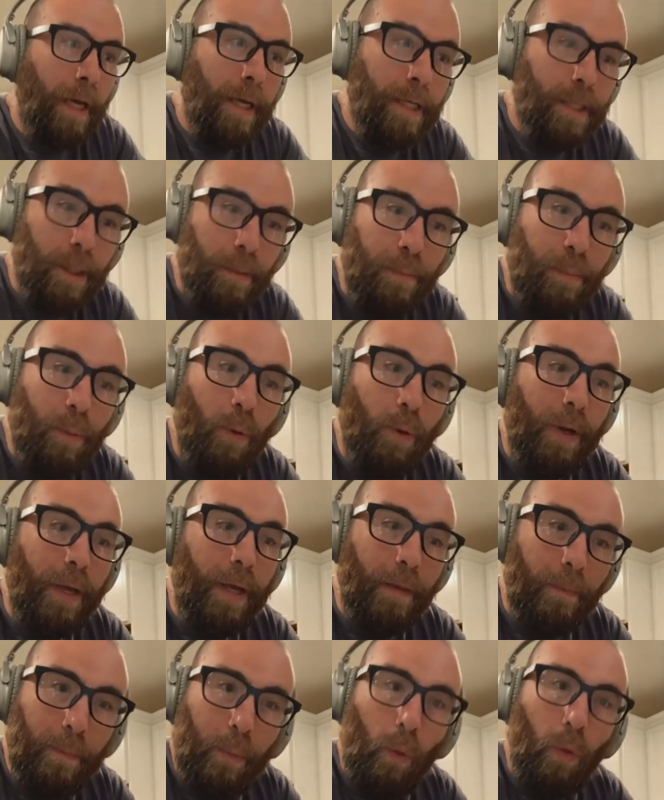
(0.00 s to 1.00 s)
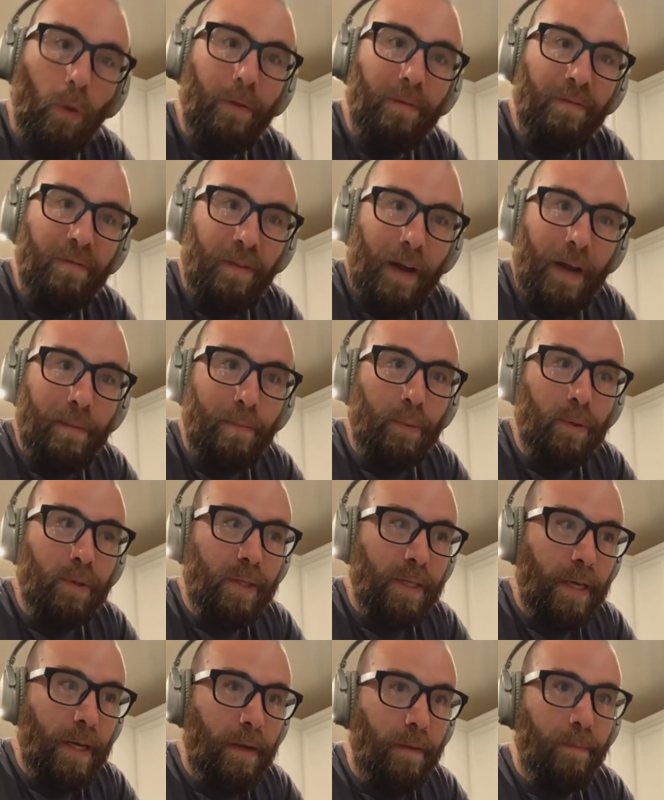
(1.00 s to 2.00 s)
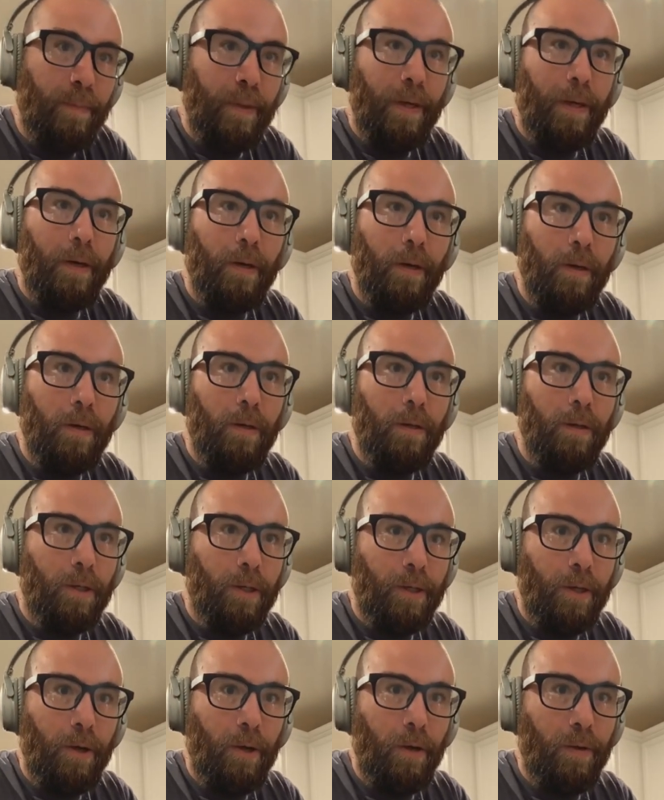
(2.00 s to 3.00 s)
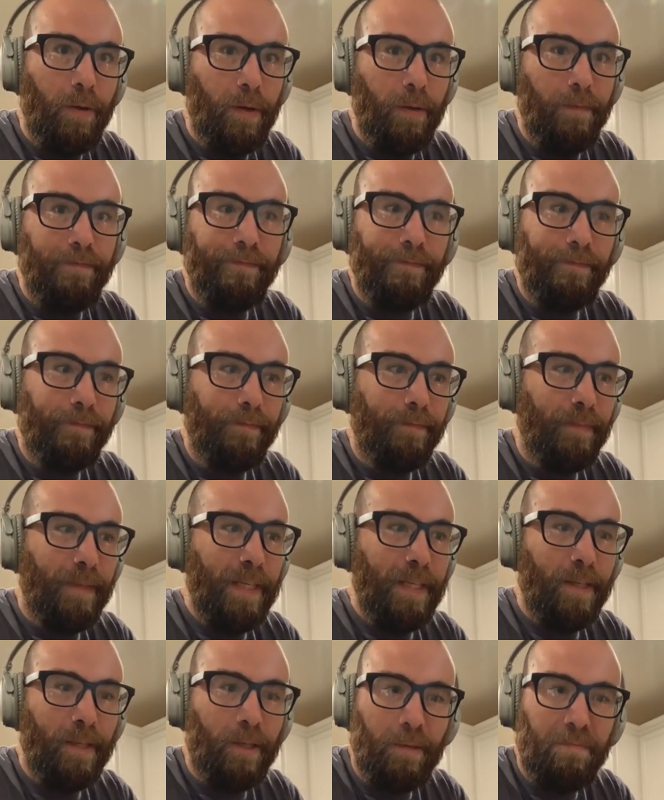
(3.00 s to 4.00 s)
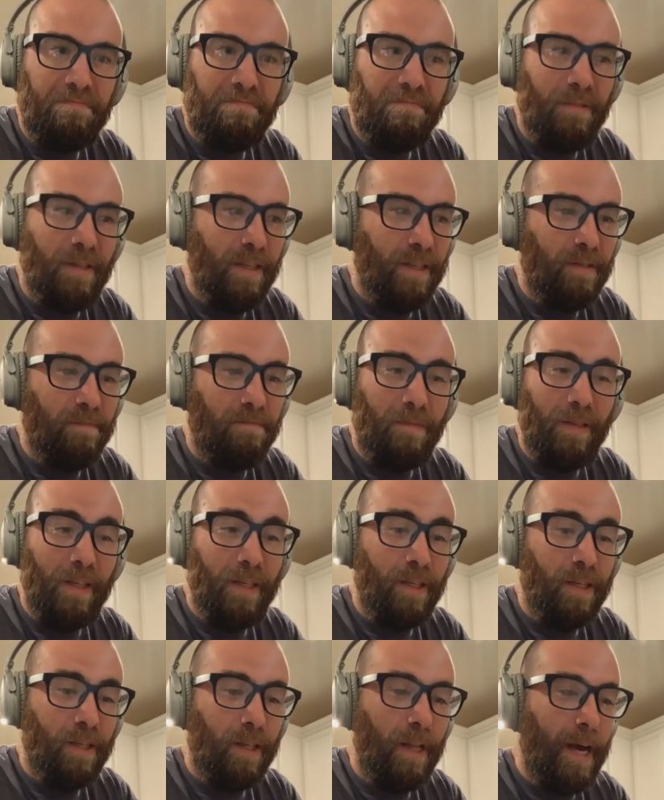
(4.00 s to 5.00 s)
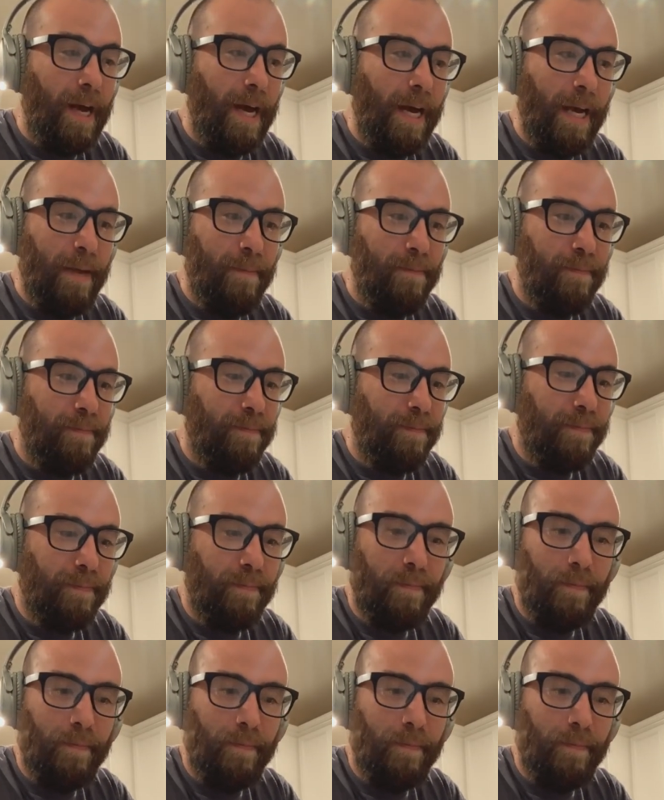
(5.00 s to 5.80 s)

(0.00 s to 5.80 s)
is a pretty important 5%, because the slime